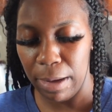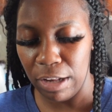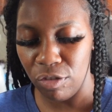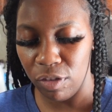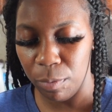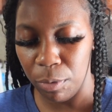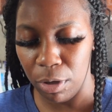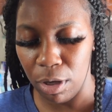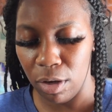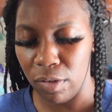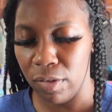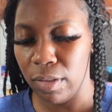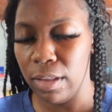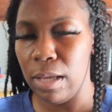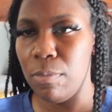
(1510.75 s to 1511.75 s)
I just put her to
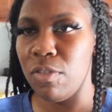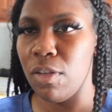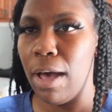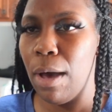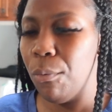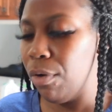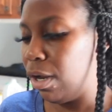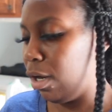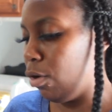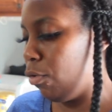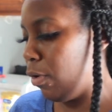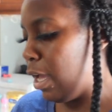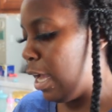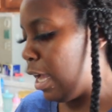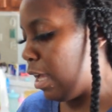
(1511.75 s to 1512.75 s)
sleep. So I want to
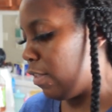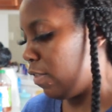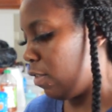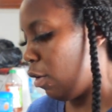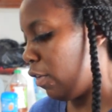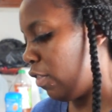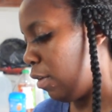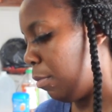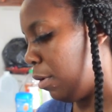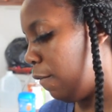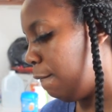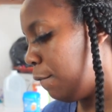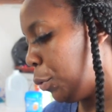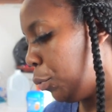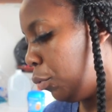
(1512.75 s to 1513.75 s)
go ahead and start some of the
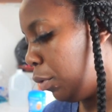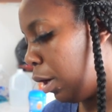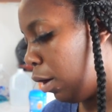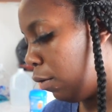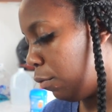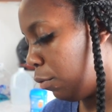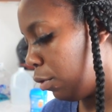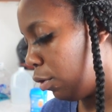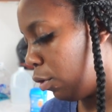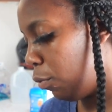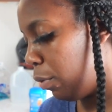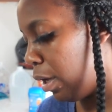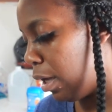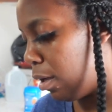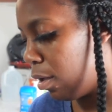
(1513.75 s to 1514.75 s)
food off real
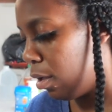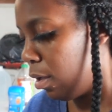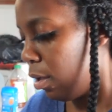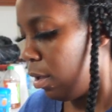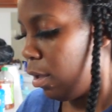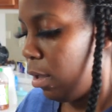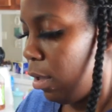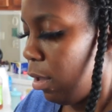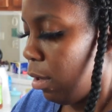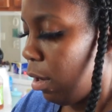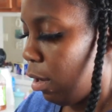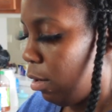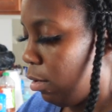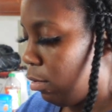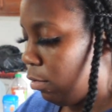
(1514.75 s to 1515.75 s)
quick.
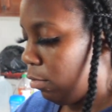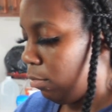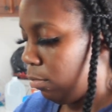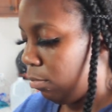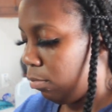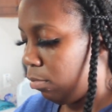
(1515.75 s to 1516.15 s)
Um,